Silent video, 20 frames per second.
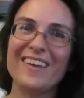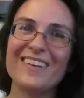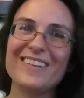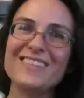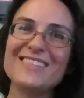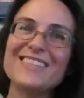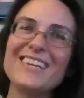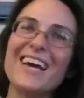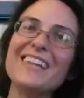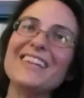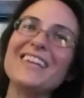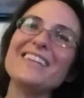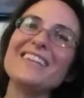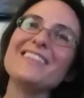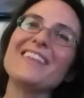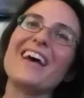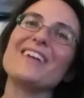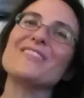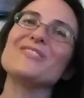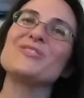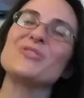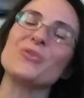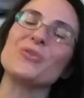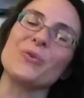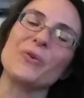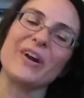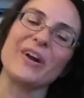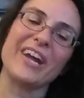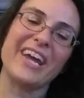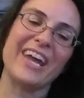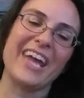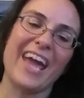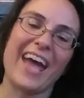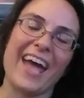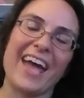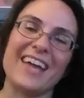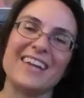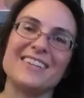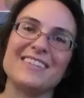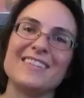Telling that story
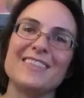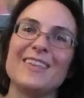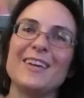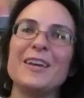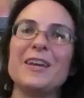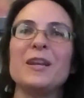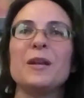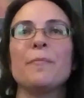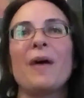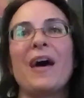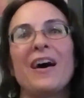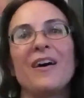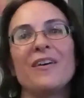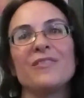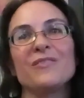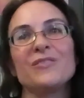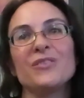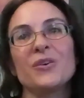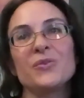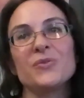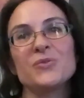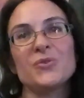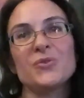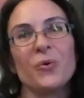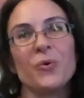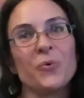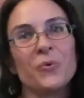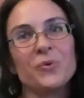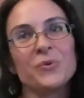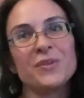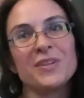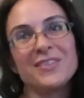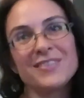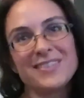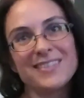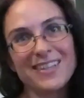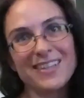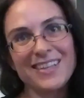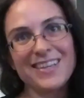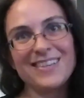and thinking about those old
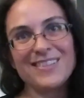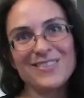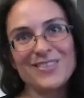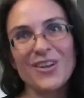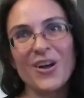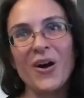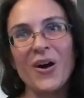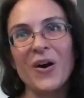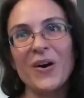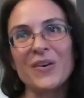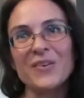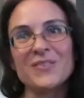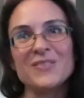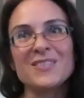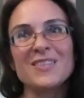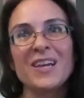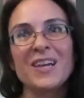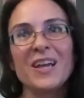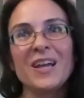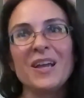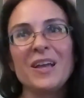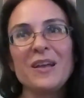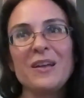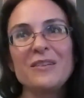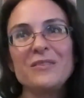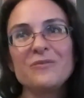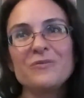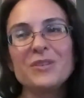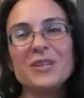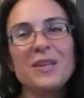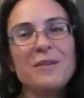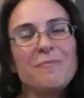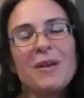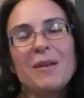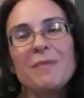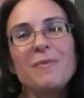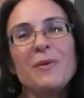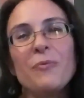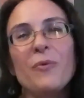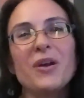silly songs really
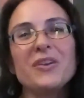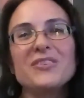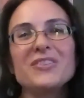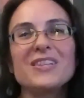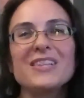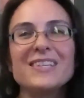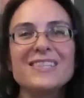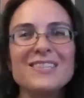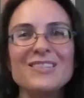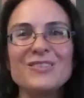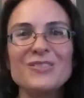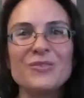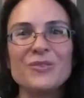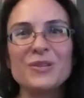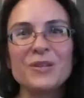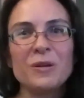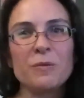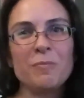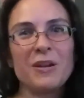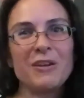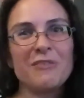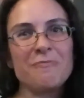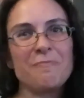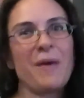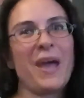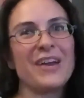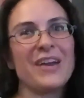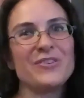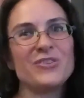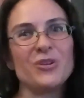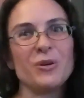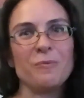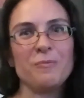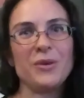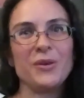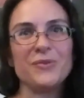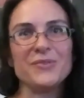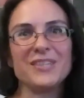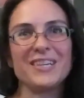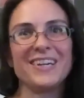made me want to listen to a little bit of banjo
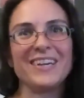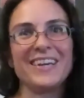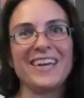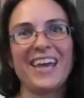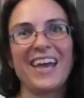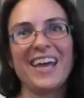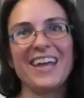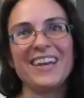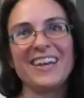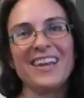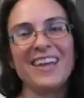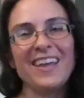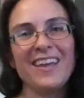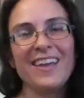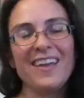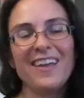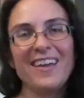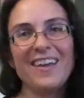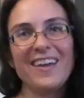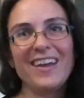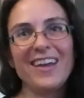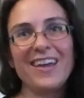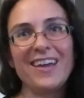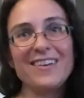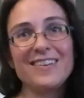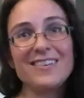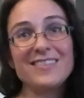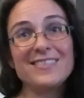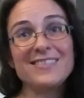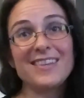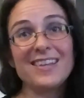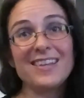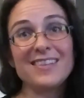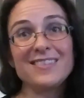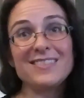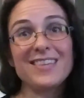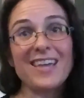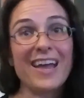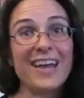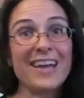music again. And
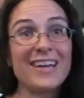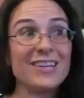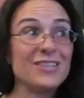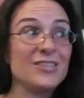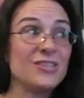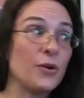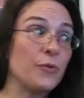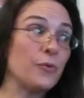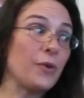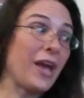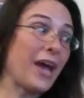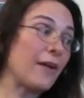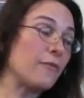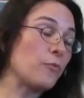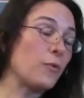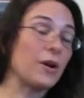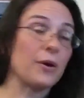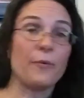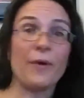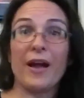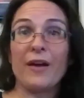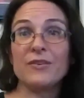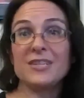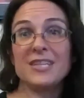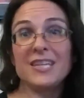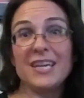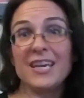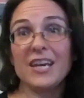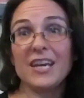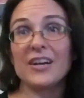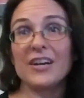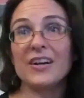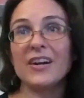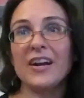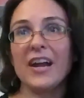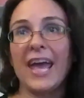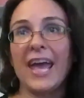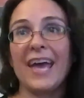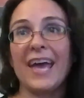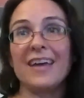since I don't have one around
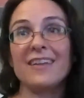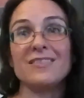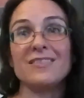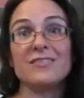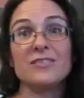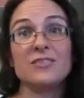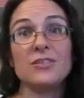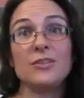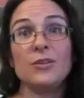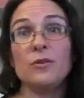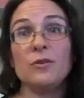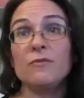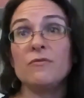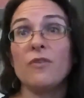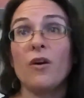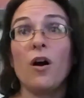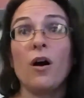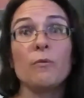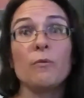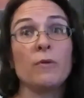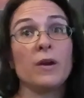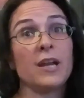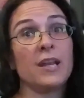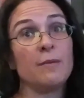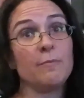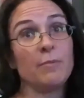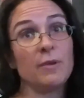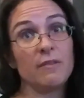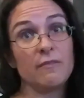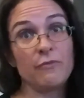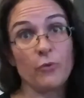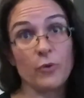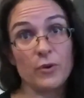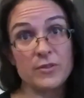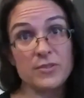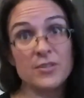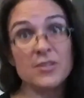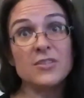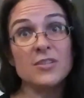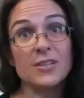here and you've already been
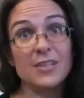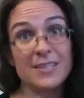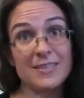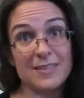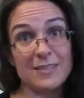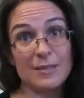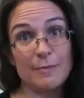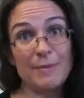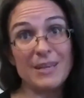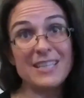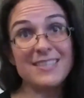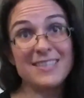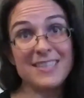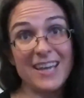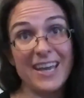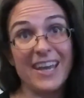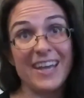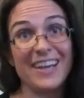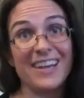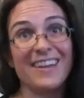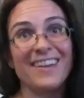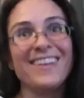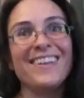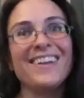forced to listen to me sing,